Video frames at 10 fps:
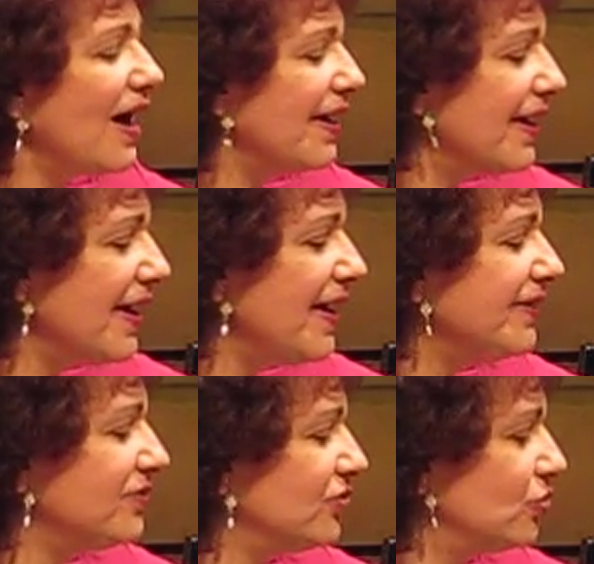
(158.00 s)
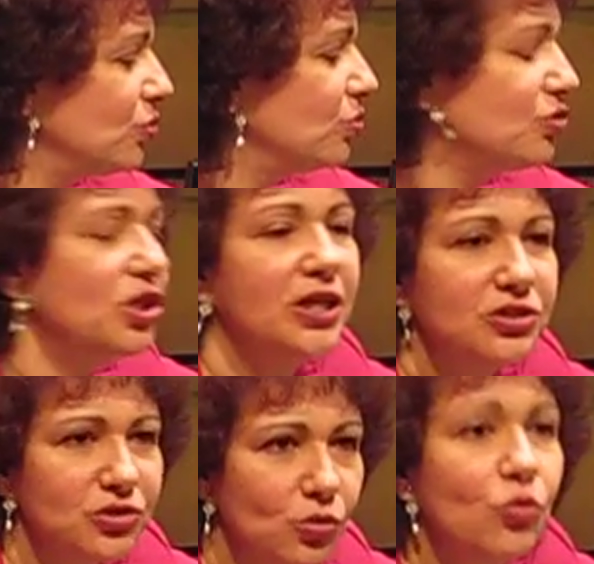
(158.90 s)
I hate to
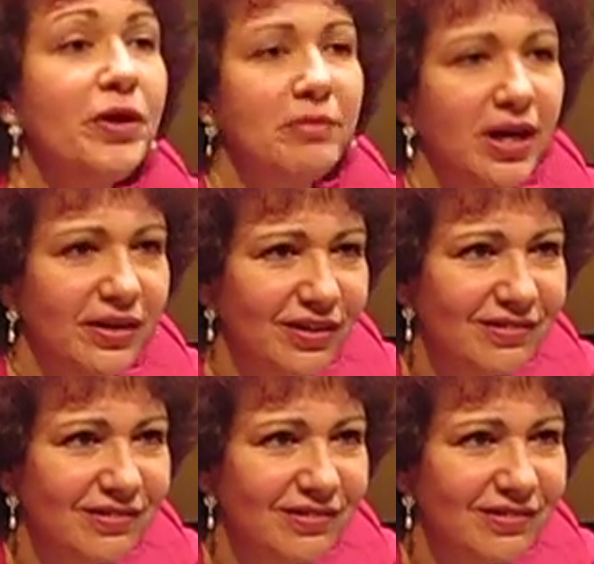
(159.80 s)
judge. Who am I?